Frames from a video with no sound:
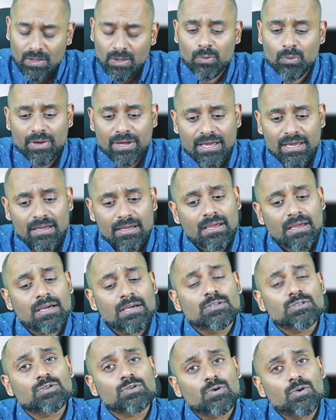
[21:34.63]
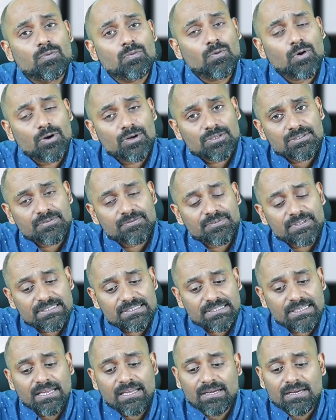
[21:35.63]
Okay, so what is the first
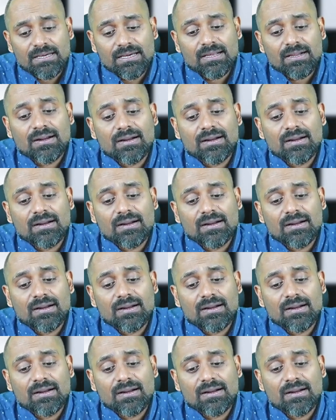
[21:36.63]
thing?